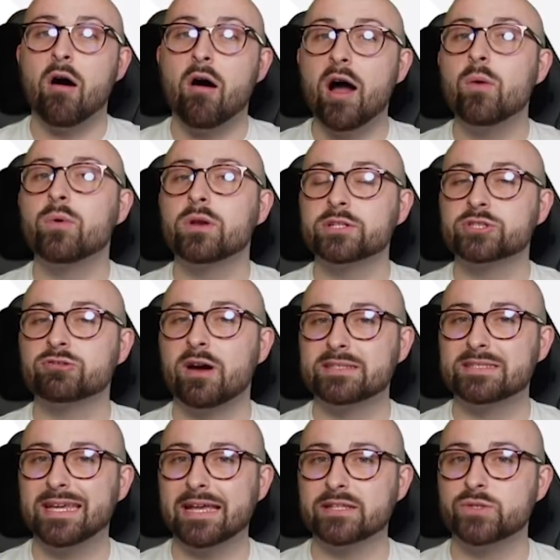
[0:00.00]
I wouldn't try
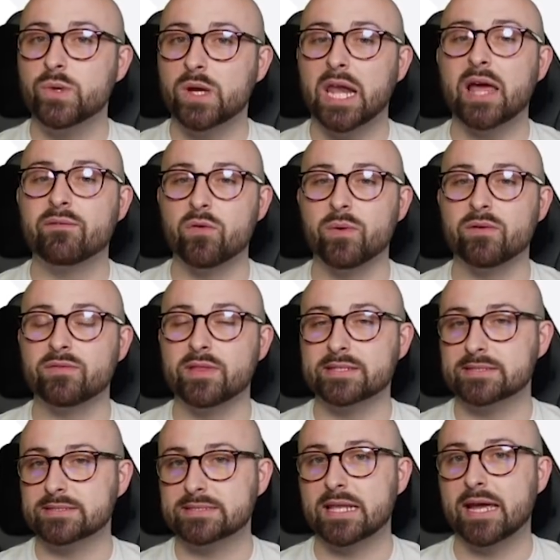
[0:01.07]
to get too clever with
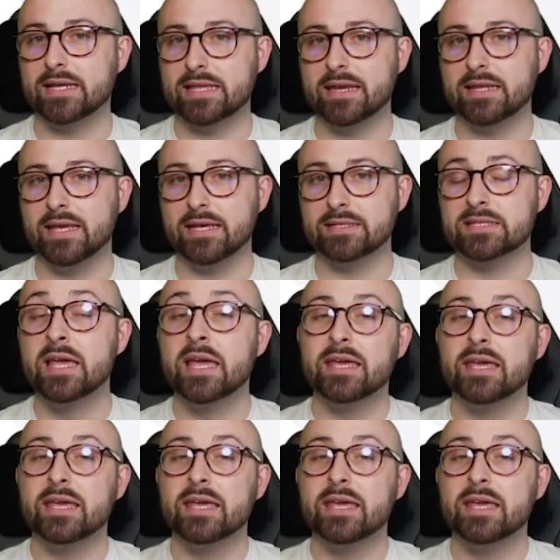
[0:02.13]
this and select Danny Ings.